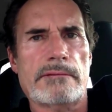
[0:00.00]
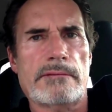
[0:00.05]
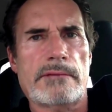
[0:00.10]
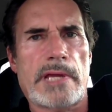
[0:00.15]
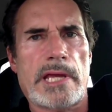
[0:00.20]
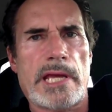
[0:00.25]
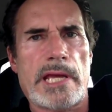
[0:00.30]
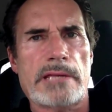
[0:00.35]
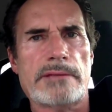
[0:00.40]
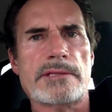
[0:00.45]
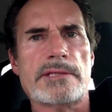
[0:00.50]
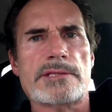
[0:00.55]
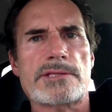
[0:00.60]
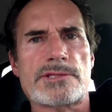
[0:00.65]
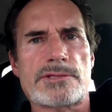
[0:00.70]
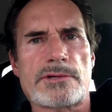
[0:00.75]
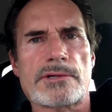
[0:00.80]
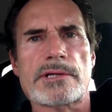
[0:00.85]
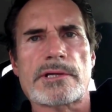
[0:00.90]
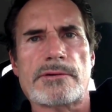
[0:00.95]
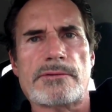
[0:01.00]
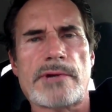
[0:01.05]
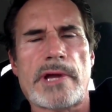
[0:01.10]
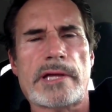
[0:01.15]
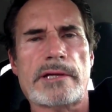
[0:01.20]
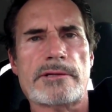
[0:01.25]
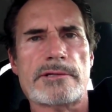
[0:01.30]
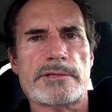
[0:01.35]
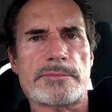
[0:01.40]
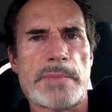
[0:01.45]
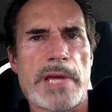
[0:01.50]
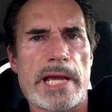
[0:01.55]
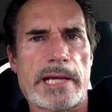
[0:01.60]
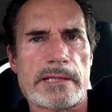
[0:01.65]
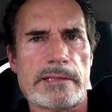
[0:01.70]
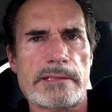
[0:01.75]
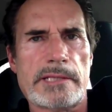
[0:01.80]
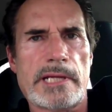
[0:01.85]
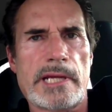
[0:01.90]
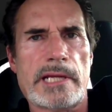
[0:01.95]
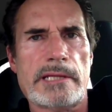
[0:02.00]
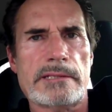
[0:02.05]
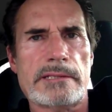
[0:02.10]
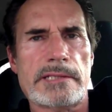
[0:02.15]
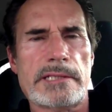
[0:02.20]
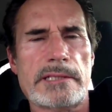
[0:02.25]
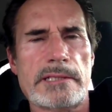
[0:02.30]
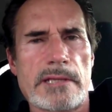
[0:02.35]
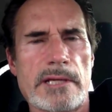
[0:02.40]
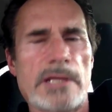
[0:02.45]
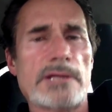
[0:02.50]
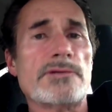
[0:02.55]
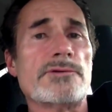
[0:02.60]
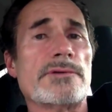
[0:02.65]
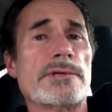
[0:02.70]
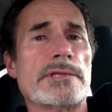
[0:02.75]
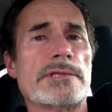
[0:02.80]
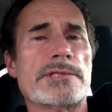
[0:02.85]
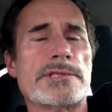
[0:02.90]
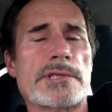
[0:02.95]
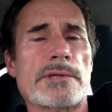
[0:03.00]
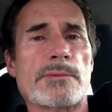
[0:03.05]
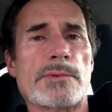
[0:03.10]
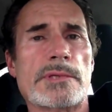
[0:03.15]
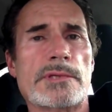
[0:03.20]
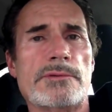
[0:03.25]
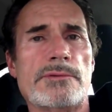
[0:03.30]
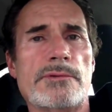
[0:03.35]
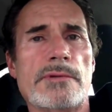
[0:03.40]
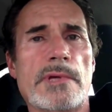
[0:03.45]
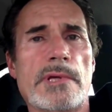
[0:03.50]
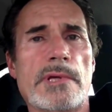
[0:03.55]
they had these circuit riders back in the 1800s that would